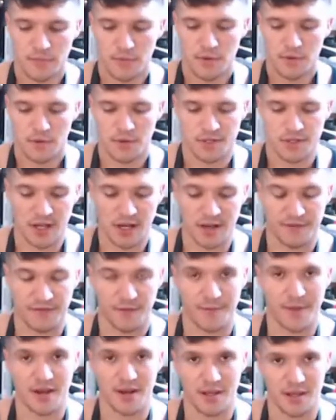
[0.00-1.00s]
which I did for
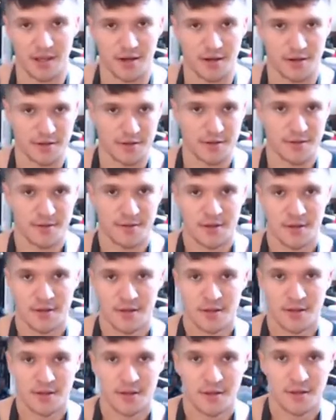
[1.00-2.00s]
many years,
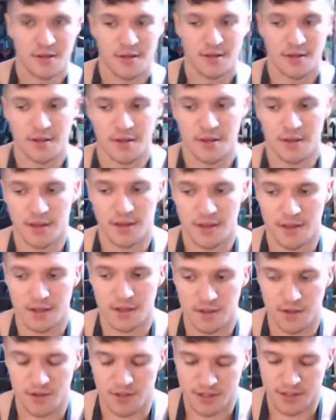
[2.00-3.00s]

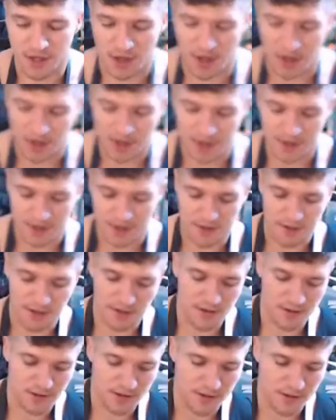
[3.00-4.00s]
you start
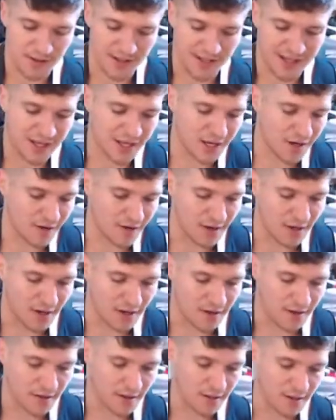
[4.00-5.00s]

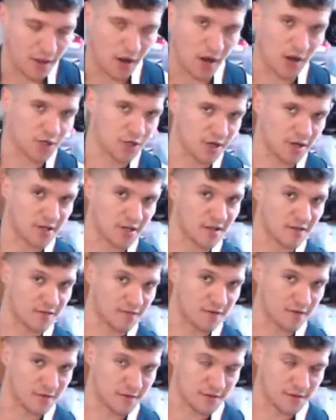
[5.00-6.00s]
hearing larger
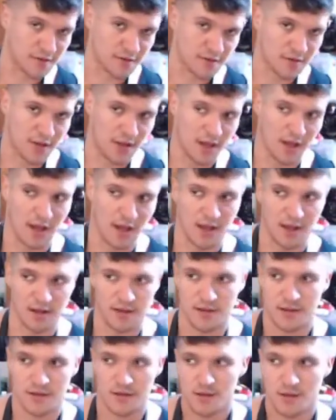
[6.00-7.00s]
intervals
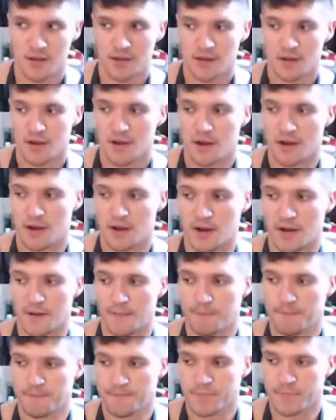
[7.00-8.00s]
and
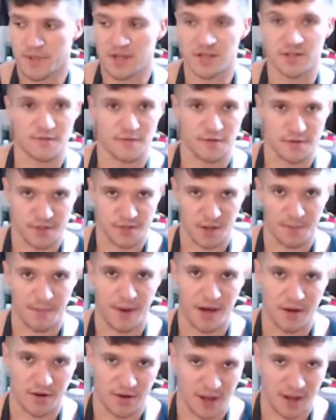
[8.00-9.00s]
intervals like
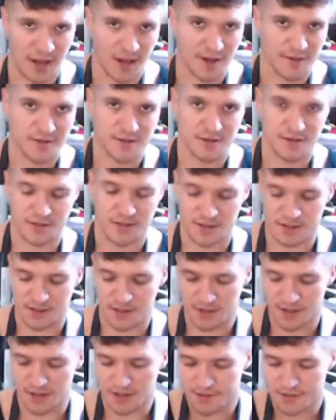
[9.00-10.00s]
minor ninths and things
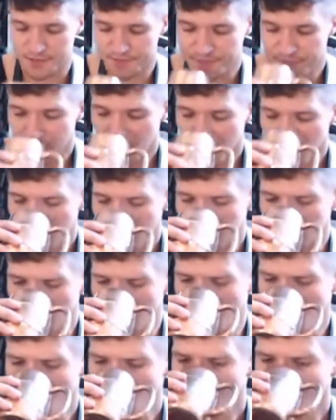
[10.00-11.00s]
like this.
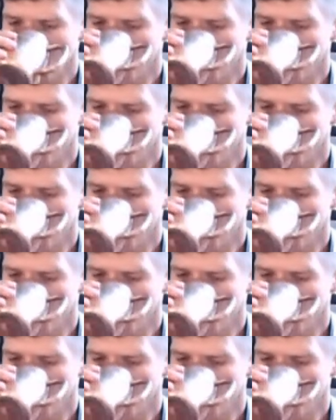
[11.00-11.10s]
So